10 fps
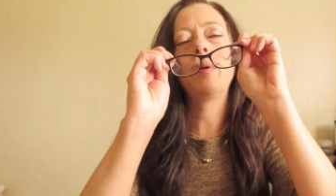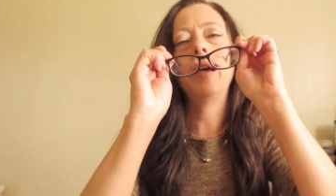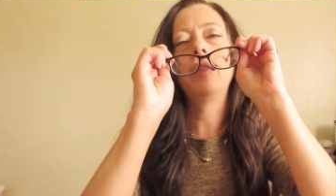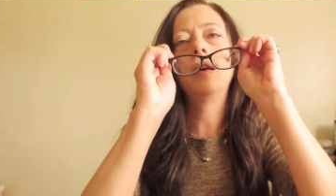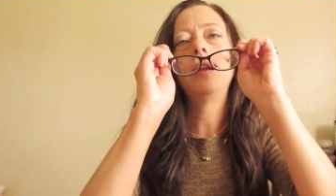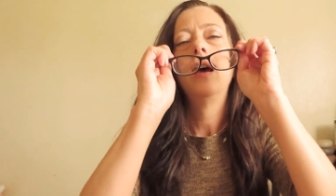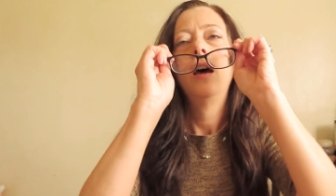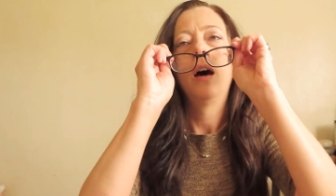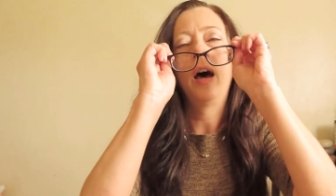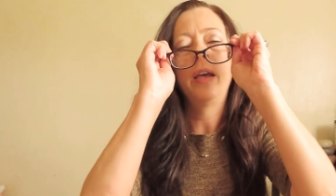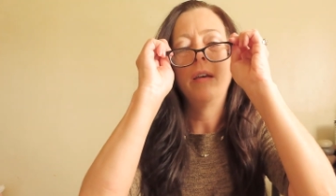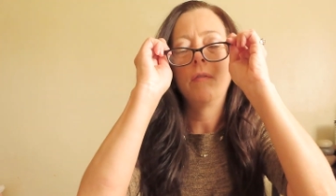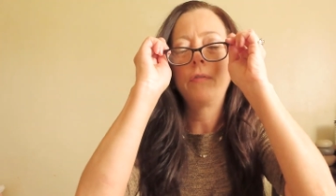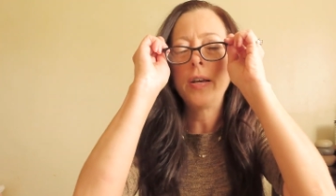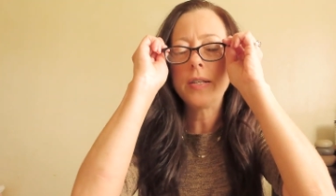way that I
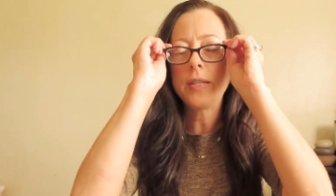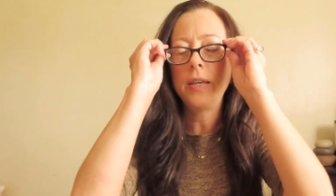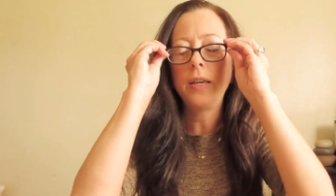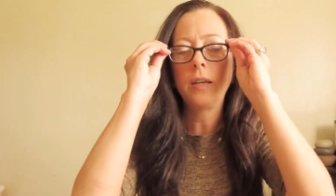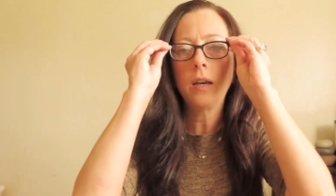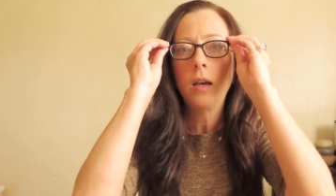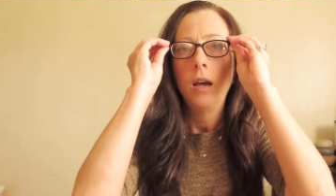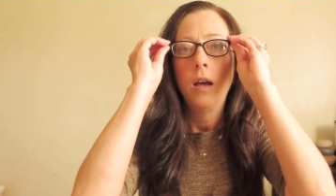am facing,